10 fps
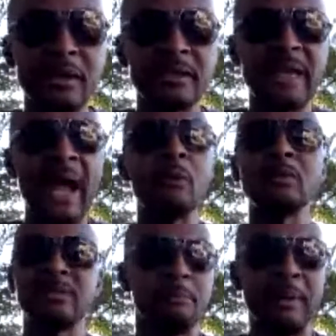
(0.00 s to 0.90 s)
I
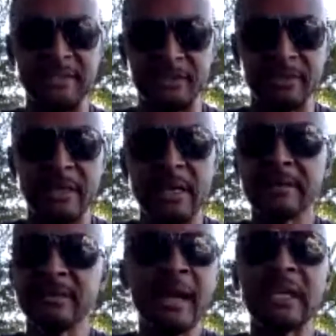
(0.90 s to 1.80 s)
was impatient.
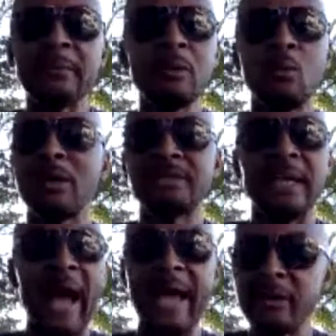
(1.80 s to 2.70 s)
It's not going to be ones that
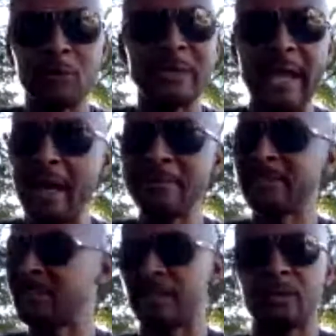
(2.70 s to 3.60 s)
I create. I'm not
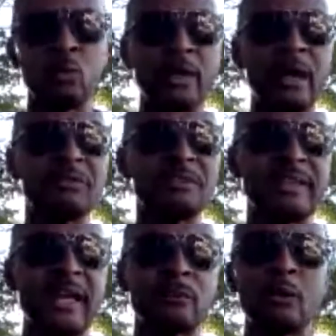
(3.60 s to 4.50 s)
just going to run off the
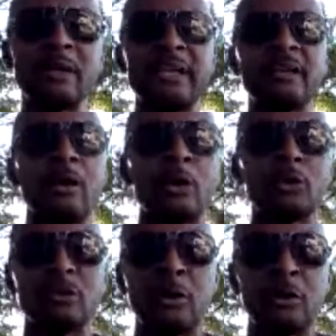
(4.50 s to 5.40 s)
side of the road and get a
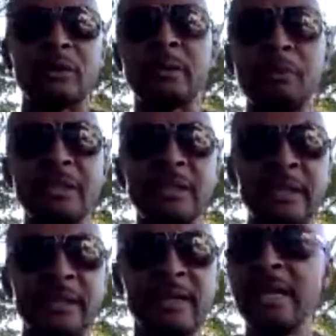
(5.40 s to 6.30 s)
hurdle and put it
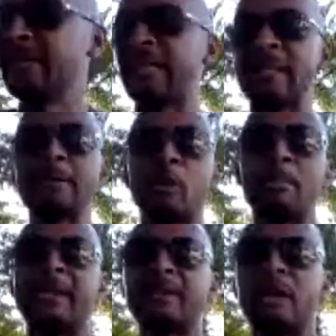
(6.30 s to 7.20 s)
there and say, let me go
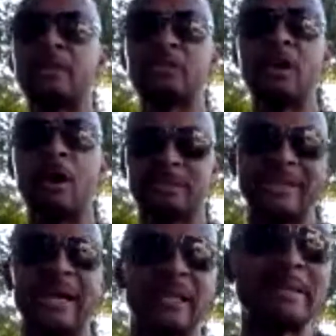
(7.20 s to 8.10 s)
back here 100 yards and
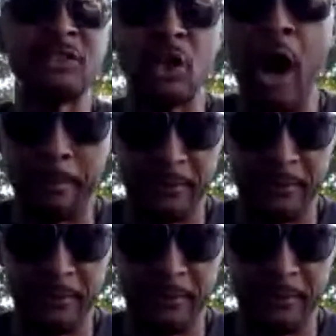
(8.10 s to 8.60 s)
now let me jump.